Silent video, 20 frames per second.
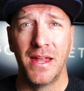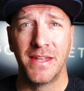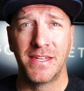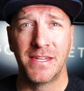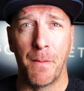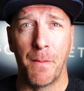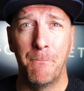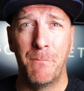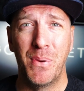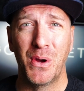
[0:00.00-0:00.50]

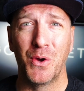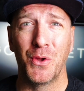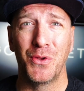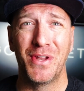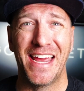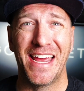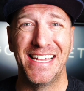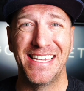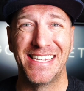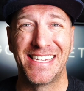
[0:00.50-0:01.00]
to
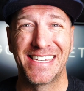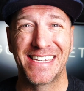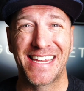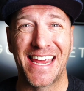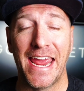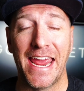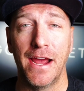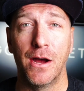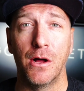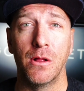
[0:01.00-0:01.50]
build and
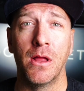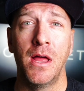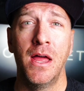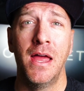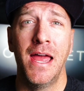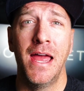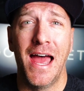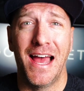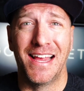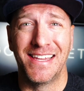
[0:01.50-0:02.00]
scale
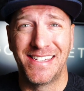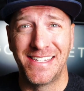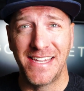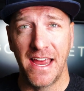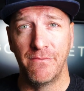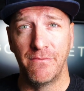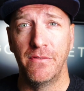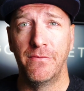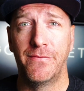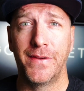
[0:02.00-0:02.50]
a
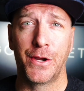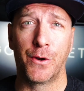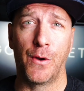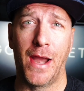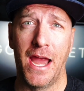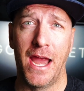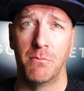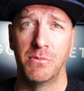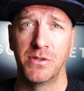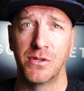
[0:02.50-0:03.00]
7-figure
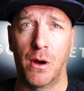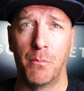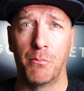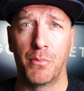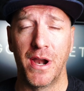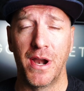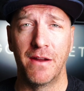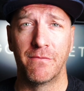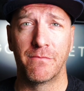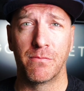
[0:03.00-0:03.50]
Amazon
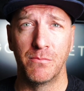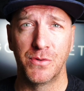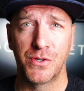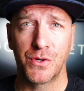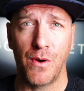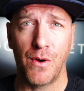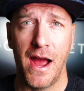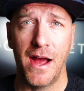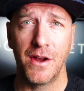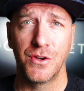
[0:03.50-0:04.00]
brand from
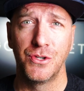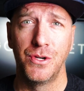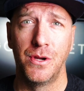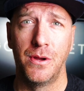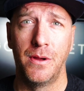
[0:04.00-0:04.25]
scratch.